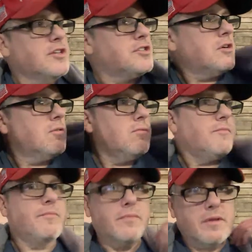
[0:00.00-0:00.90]
So,
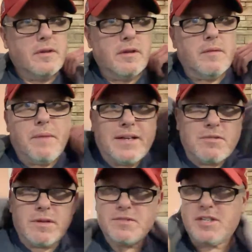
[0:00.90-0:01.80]
back
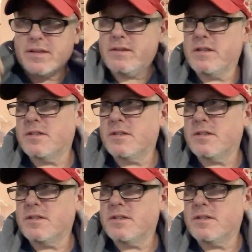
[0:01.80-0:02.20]
to what I was saying.